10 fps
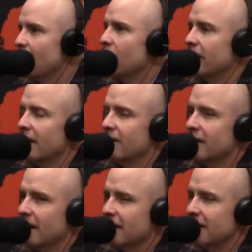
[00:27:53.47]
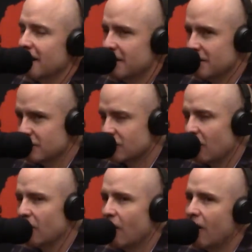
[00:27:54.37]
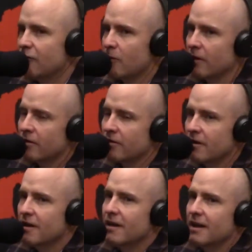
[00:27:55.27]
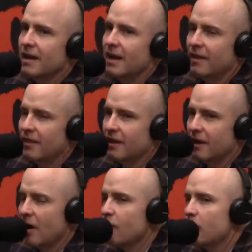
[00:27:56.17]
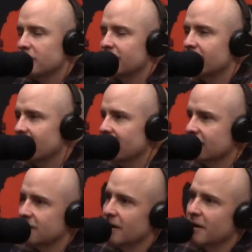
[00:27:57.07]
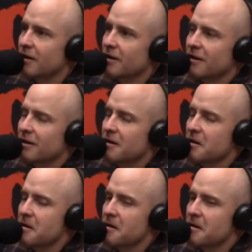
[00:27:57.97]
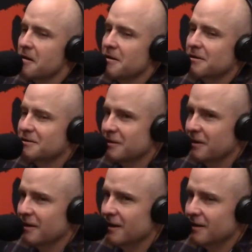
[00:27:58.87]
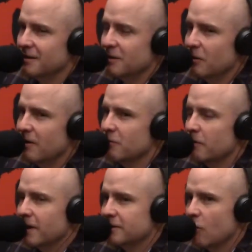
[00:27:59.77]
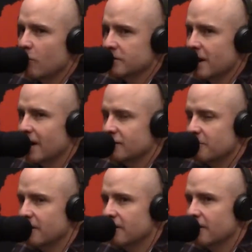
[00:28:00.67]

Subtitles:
Okay, that you start off with, and then I've always said this to everyone that's always asked me,